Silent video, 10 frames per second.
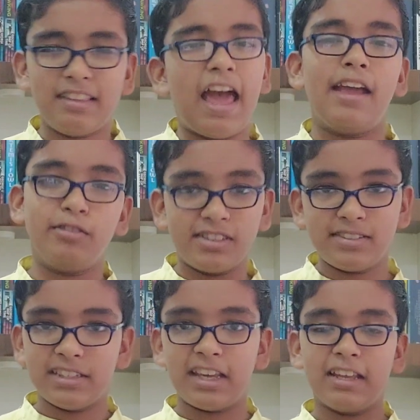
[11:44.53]
I would
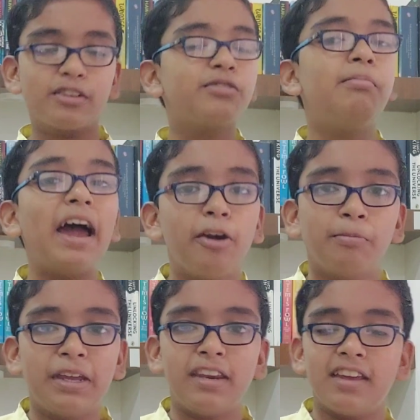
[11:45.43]
say. It's my
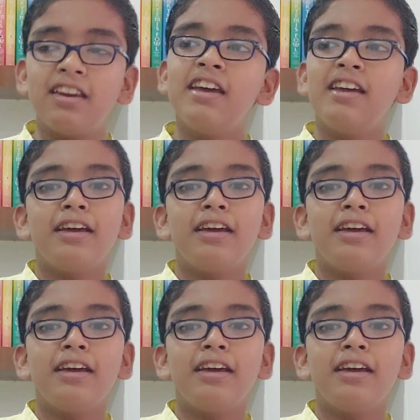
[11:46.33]
opinion,